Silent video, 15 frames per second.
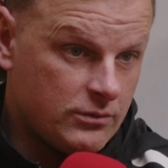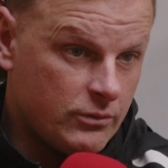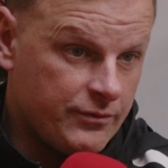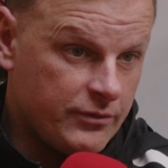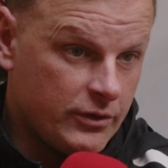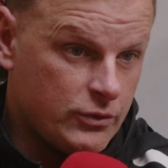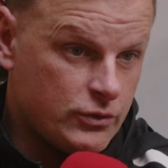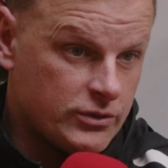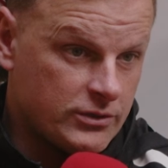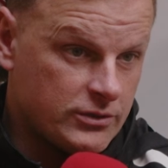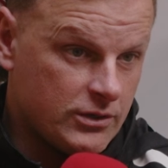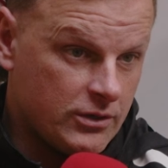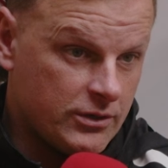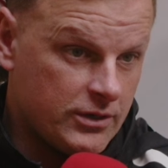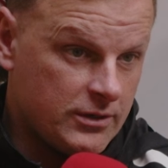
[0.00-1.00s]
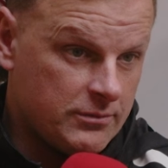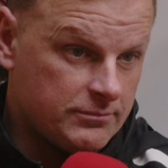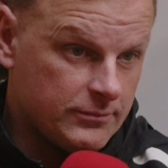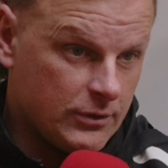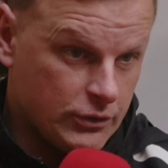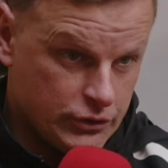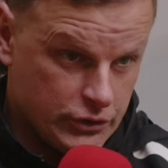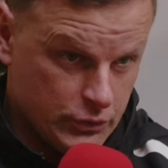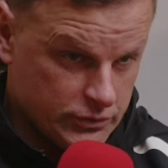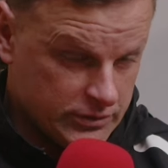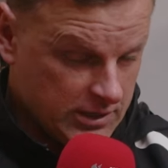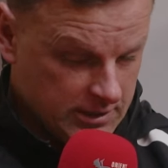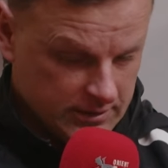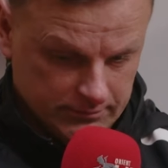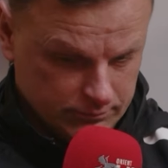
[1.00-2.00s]
Tuesday, it's
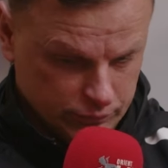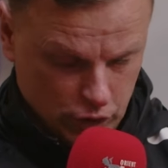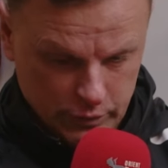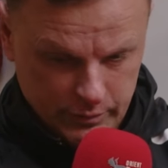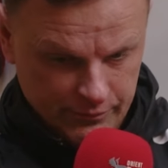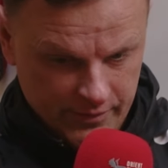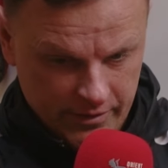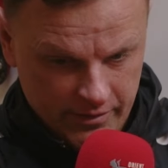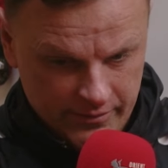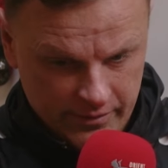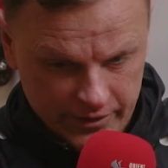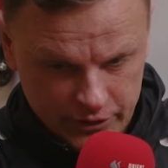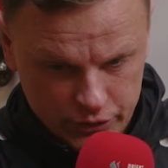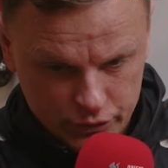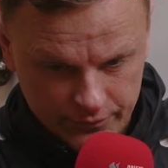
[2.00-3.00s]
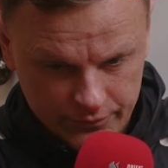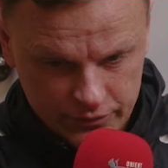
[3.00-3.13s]
going to be very, very tough.